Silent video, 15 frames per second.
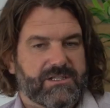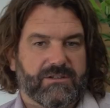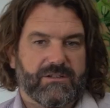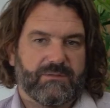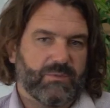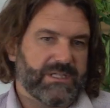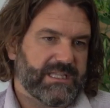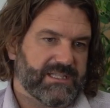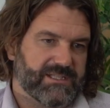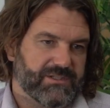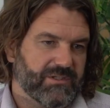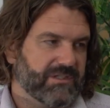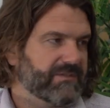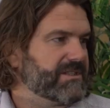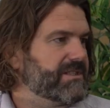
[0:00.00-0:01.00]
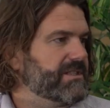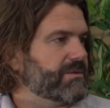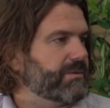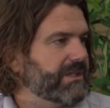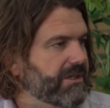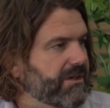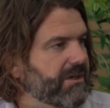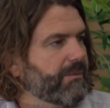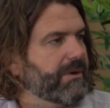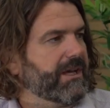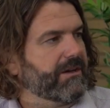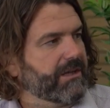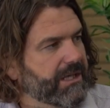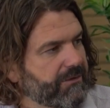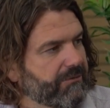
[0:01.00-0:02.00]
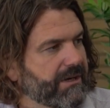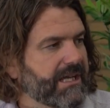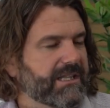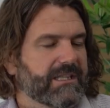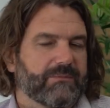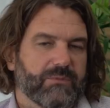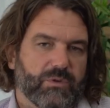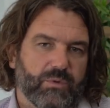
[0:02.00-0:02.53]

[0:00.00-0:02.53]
So where there's services, we know we've got to get around them.